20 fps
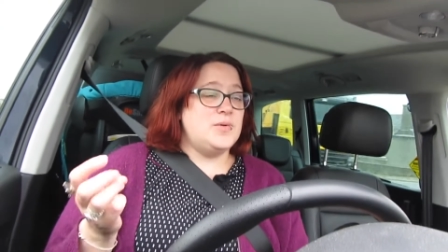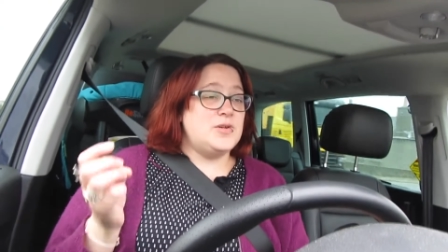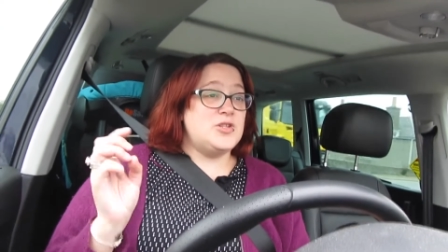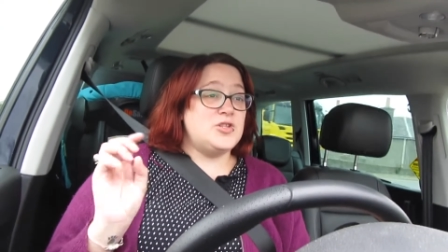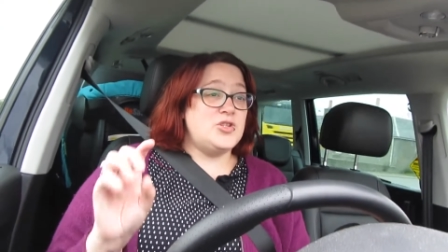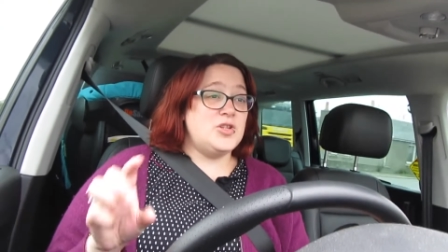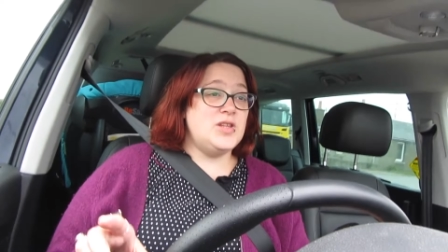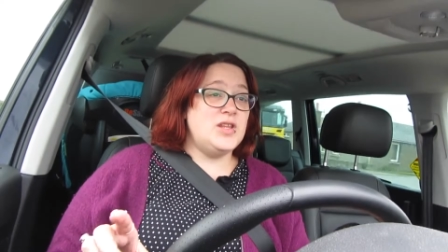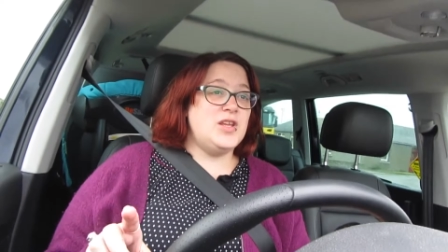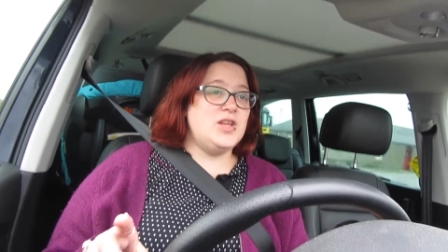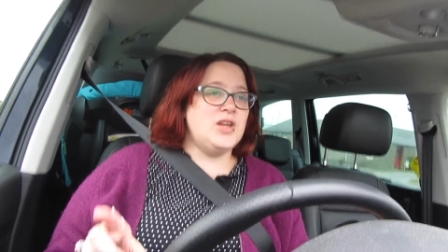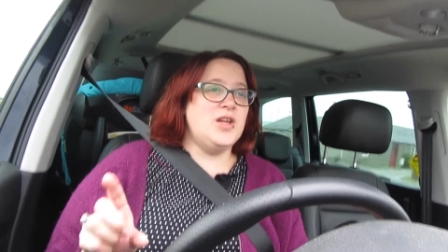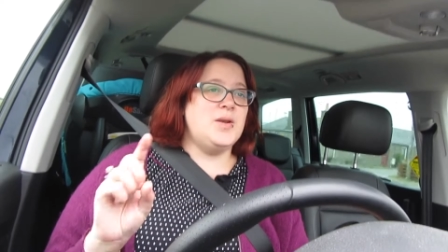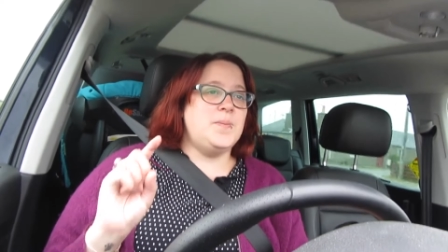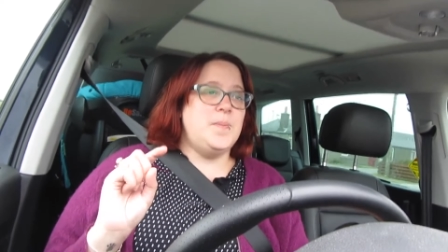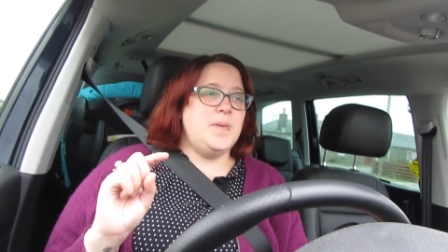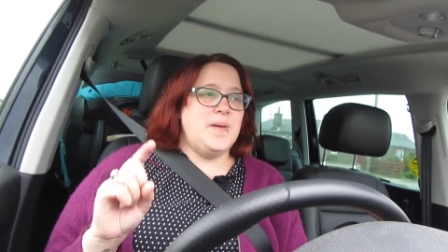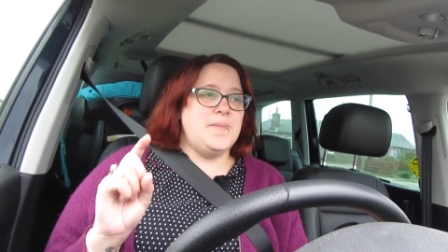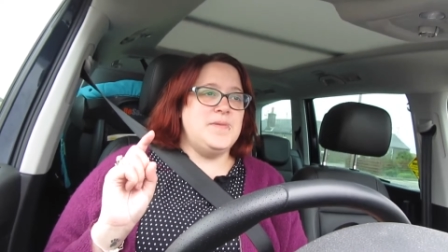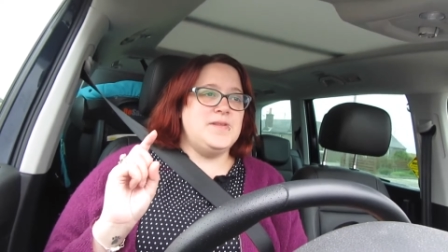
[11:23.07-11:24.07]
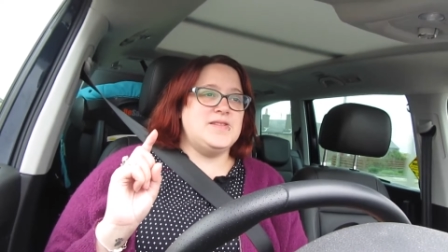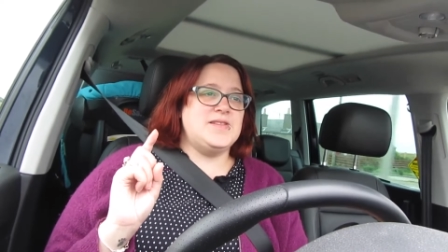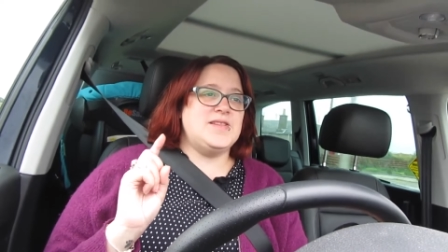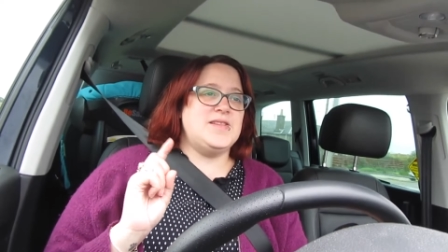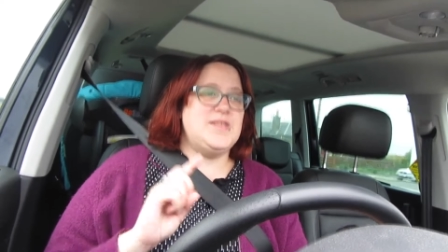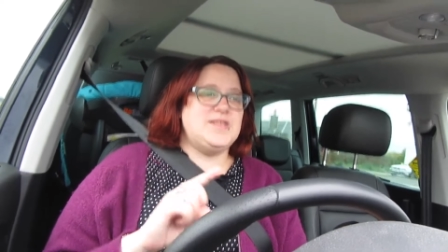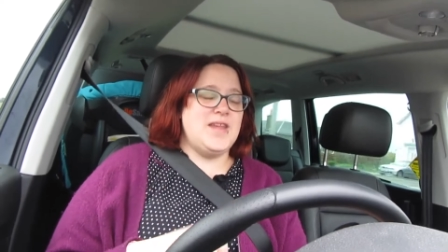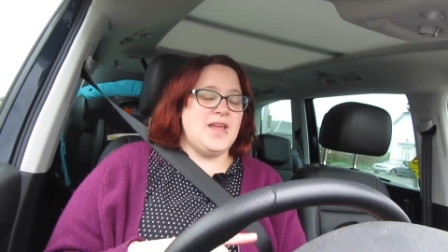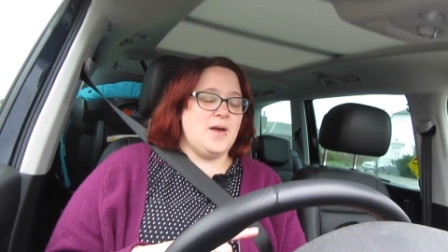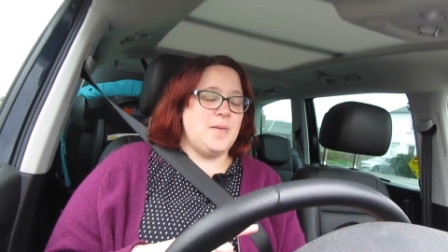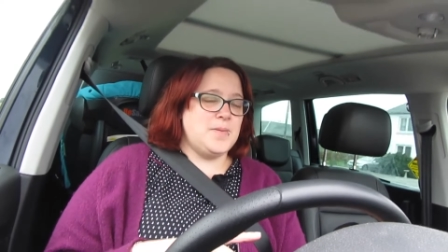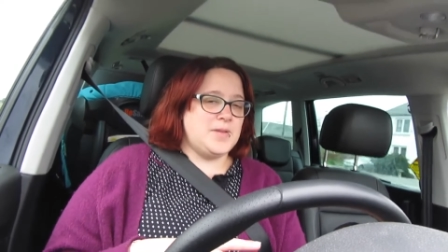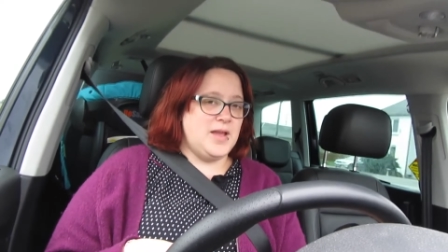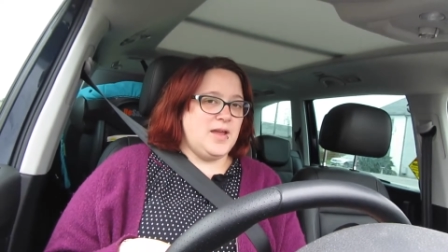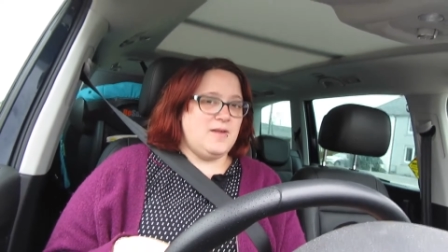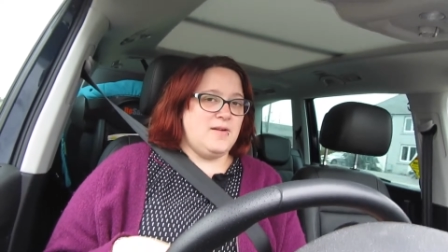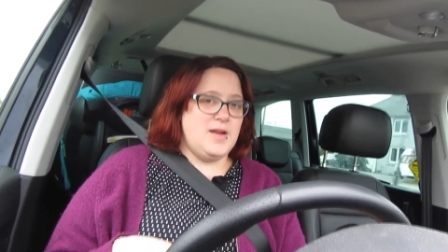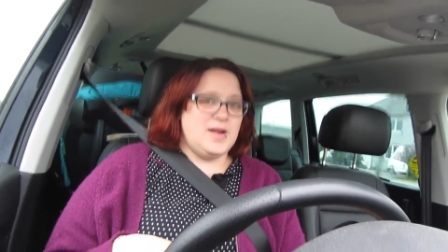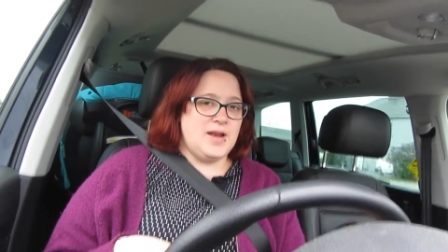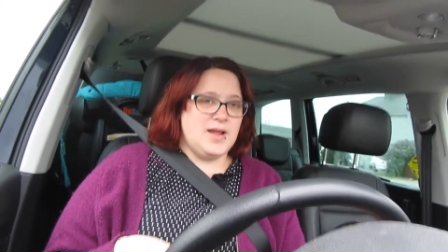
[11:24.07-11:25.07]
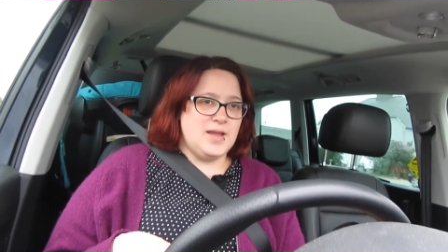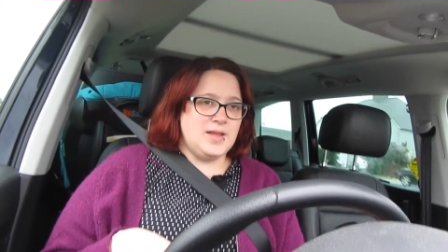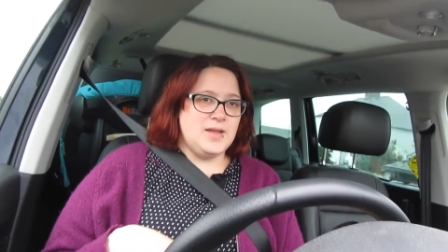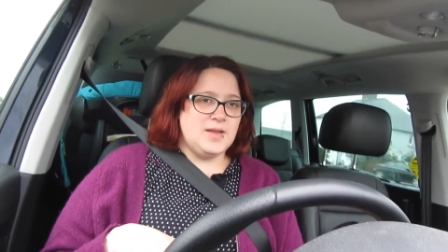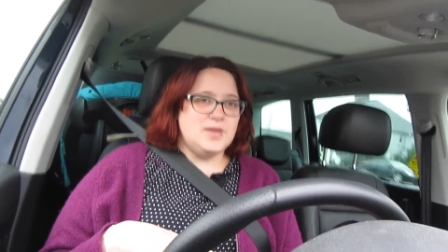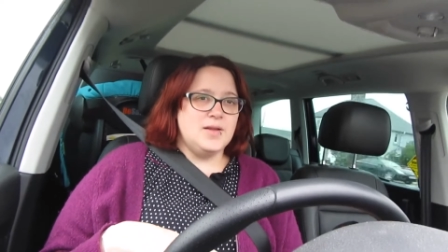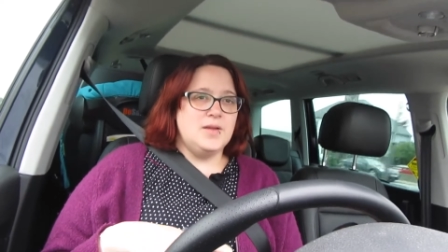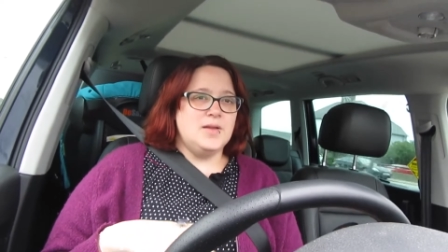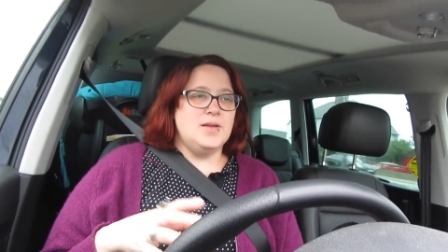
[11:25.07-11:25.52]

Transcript: which is really good, but it means I stay up later at night.